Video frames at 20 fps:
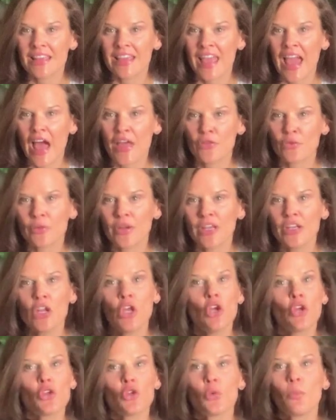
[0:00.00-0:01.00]
the gathering,
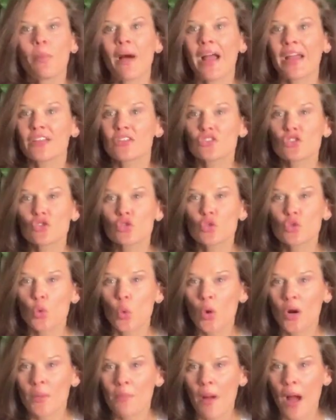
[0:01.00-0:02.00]
you buy a
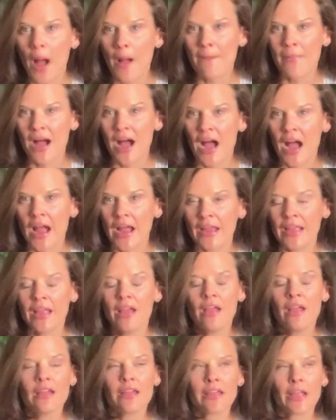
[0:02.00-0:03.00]
store bought pie.
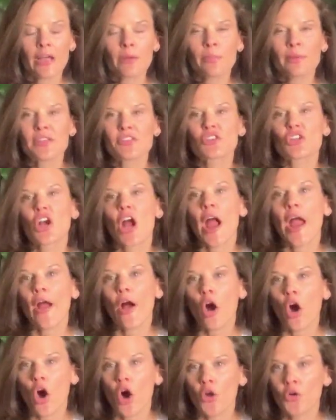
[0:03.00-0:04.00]
Care Blazer,
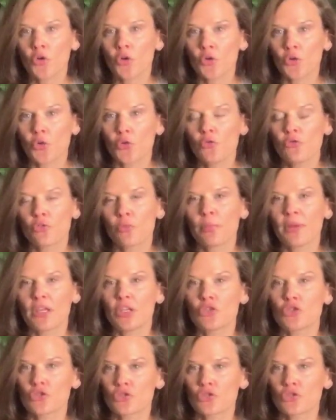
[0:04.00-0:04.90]
I honor you for being